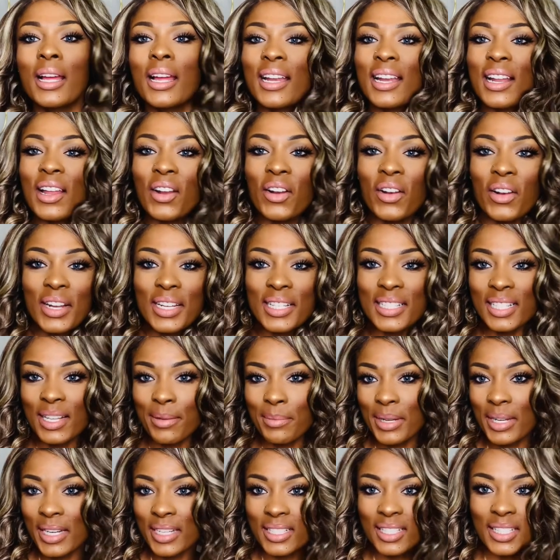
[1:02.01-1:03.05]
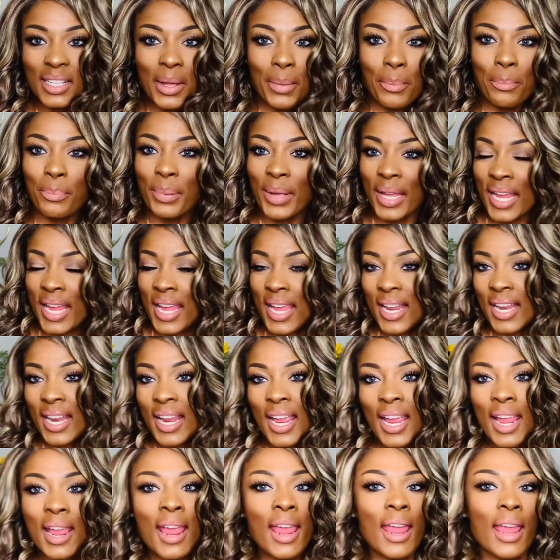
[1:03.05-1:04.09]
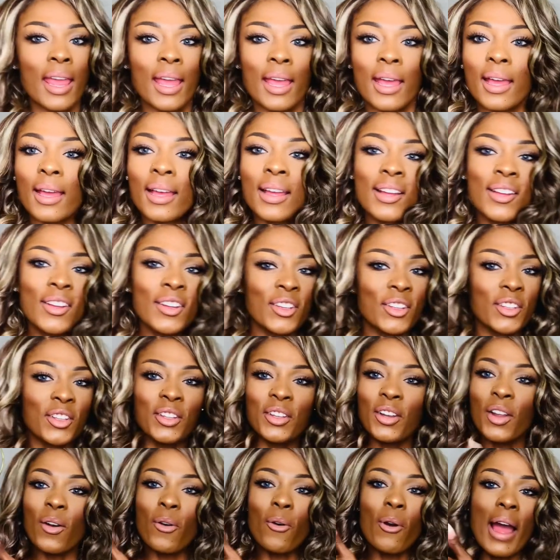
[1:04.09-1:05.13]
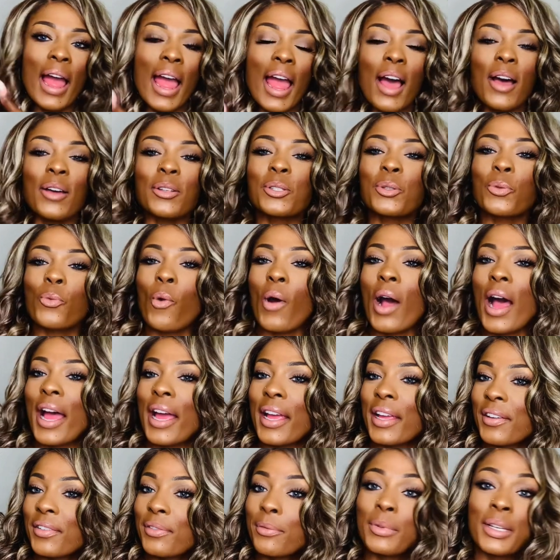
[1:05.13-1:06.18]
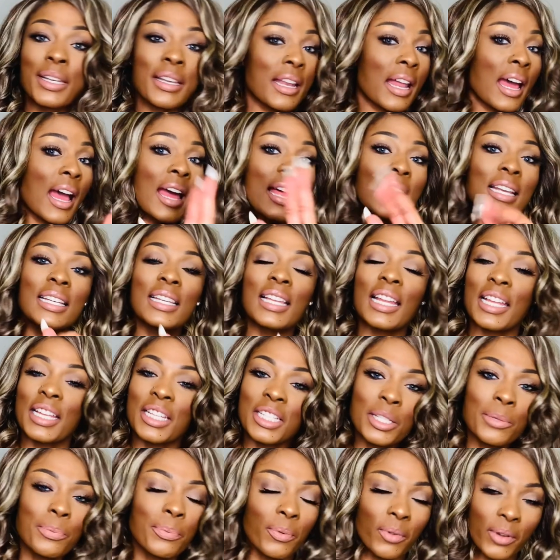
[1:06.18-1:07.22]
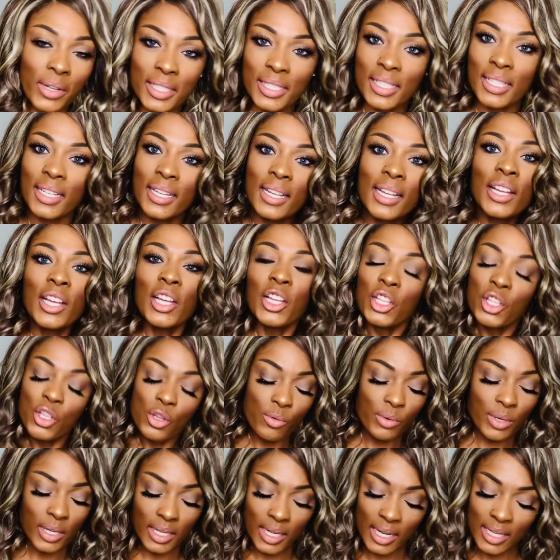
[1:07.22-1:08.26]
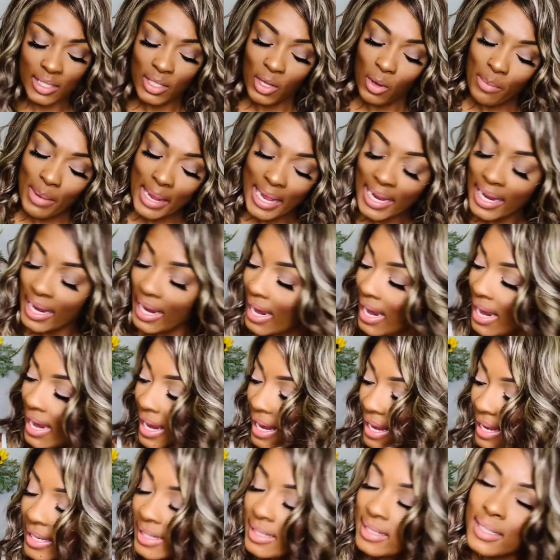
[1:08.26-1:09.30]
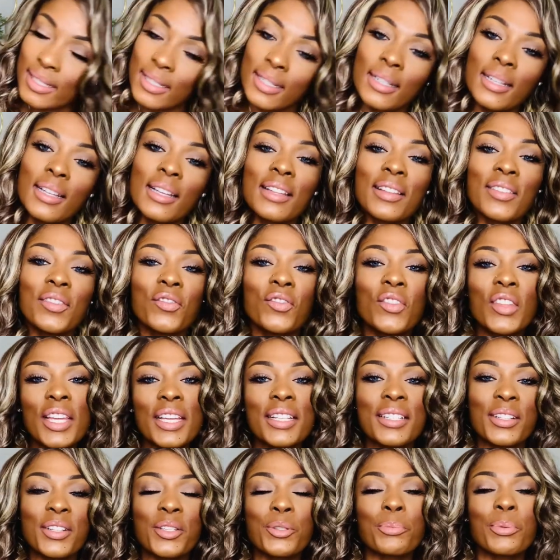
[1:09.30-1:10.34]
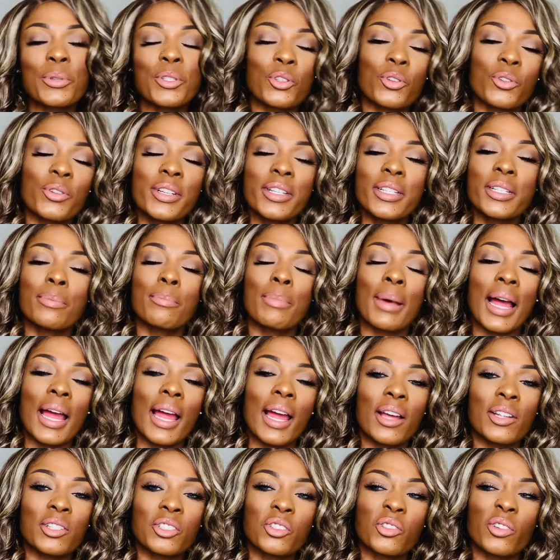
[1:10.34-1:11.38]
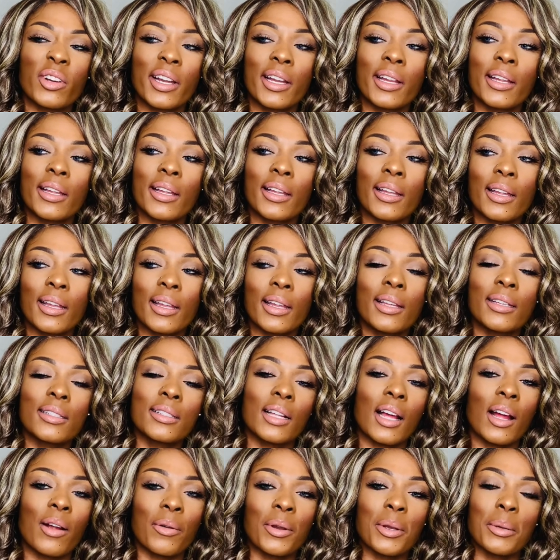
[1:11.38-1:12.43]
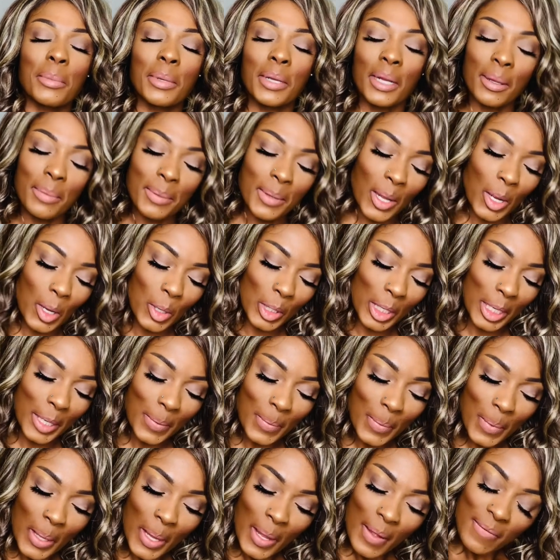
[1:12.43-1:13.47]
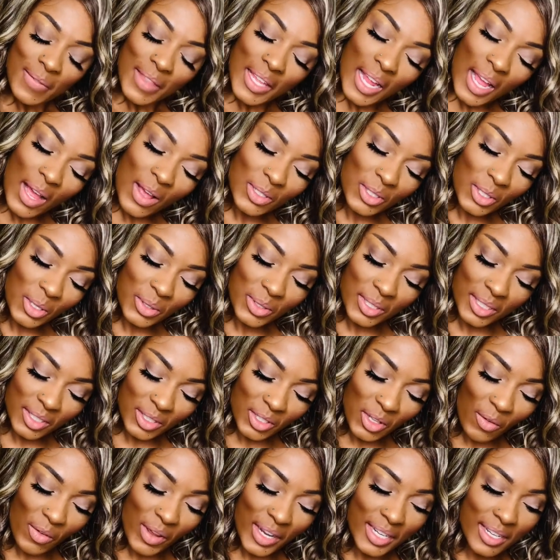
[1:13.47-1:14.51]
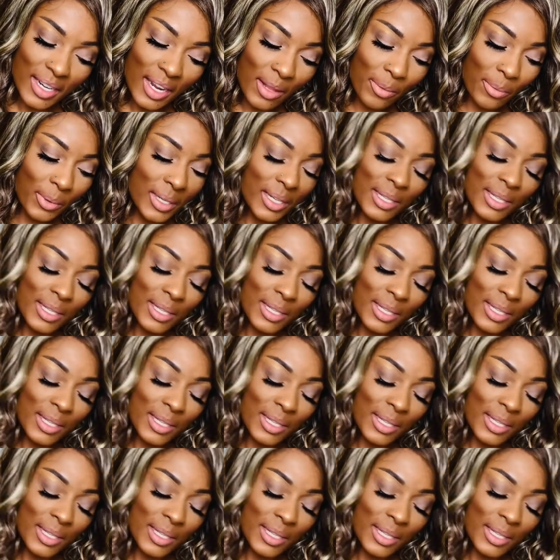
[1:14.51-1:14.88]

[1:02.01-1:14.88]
Not only send me this little bedhead, you know, housewife, not desperate unit that's on my head. This is Patrice by Outre. It's already been uploaded. They also sent us over another one.